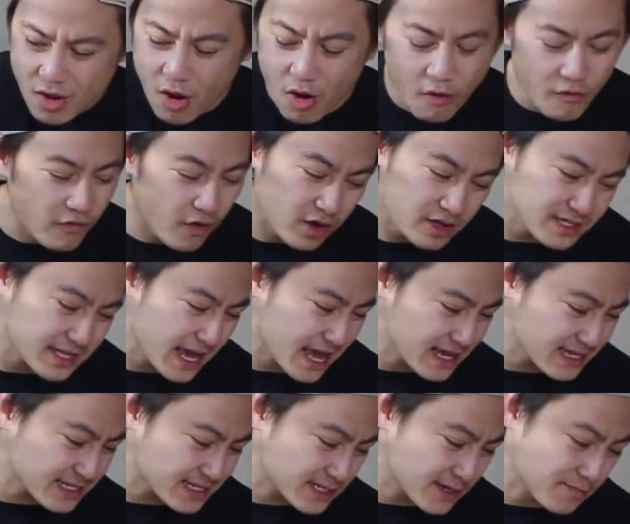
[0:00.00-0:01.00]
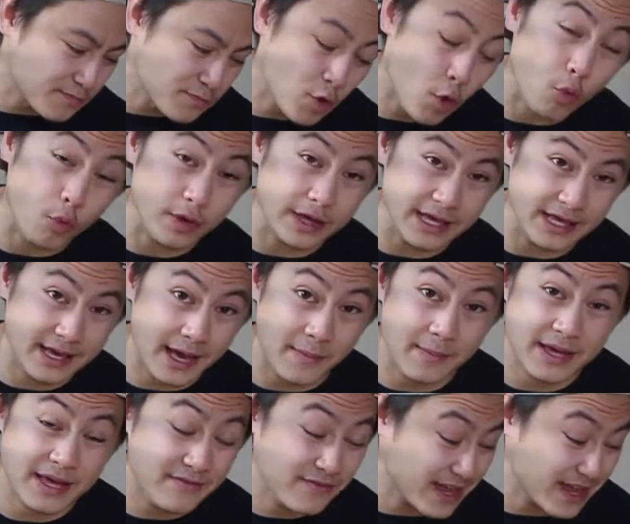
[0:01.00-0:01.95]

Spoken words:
Overall taste, weak. I'm gonna give